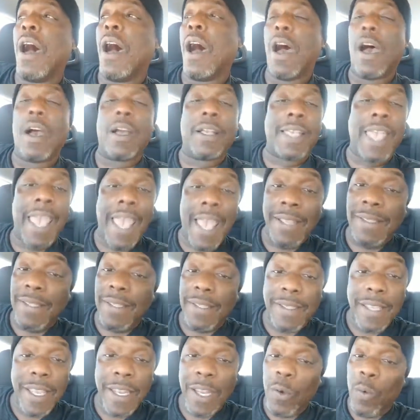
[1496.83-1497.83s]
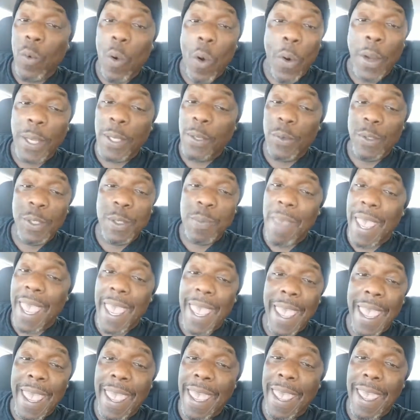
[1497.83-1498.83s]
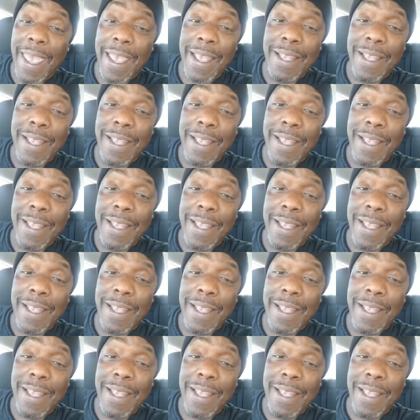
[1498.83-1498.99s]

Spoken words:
Kansas City Royals, man.